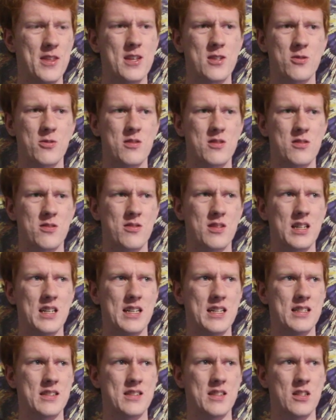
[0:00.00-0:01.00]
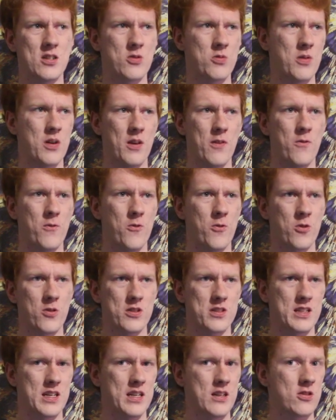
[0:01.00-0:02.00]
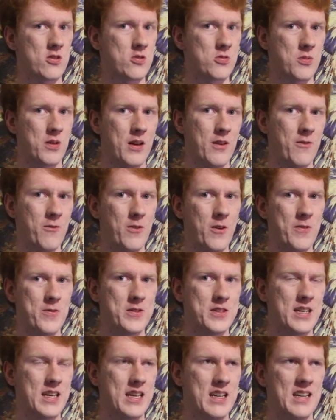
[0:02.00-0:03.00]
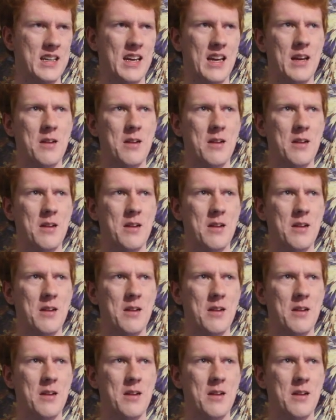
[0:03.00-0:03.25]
this was released in 2014 or 2015,